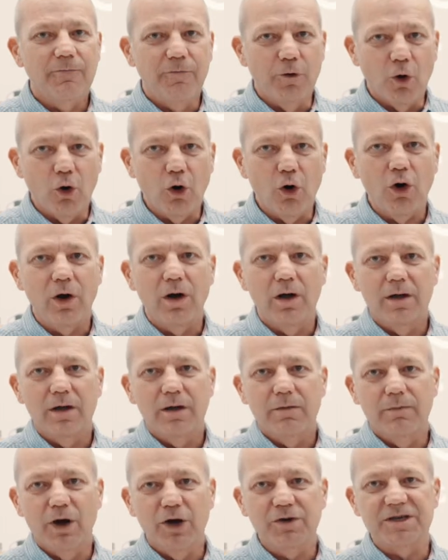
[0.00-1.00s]
for
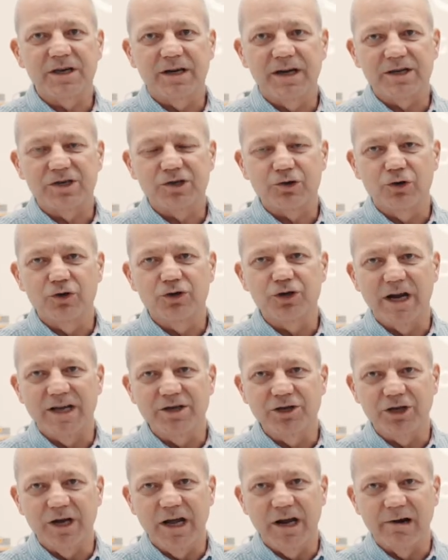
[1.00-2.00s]
Motan Extrusion
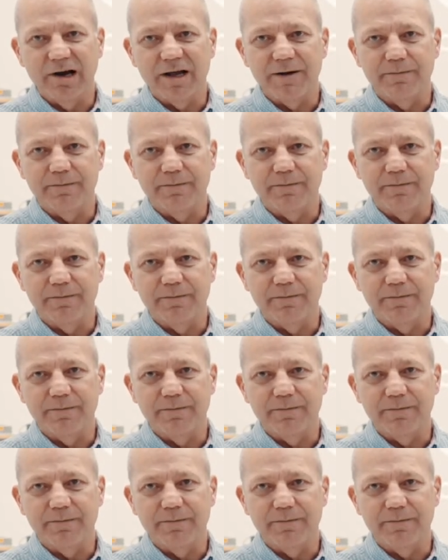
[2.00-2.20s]
Engineering.